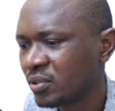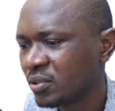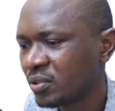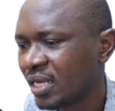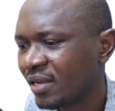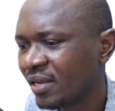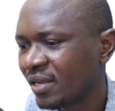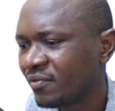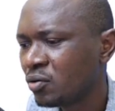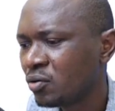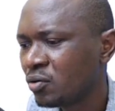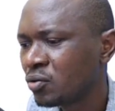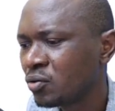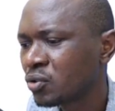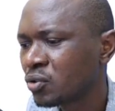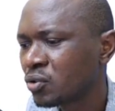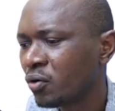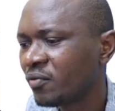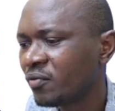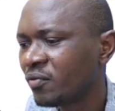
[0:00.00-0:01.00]
The
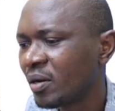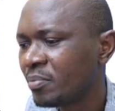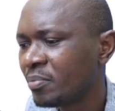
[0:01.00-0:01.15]
revenues of a